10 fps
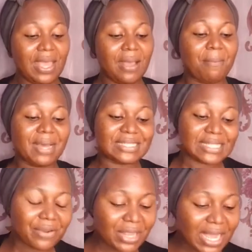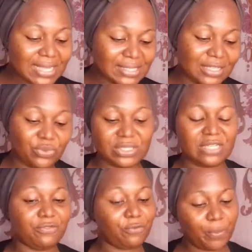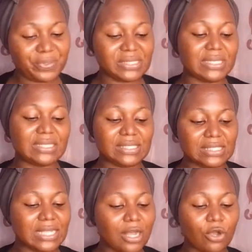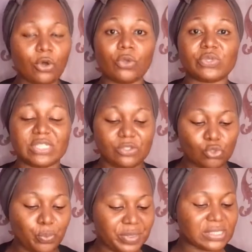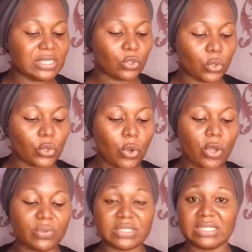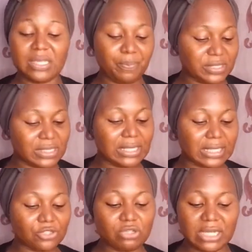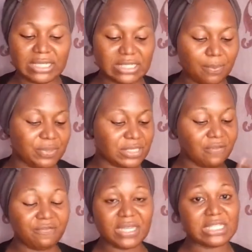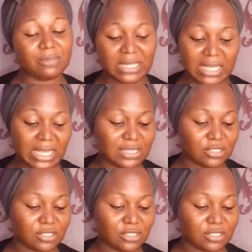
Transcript: My stearic acid was at 4%, cetyl alcohol was at 2%, coconut oil was at 10%, glycerin at 10%, vitamin E at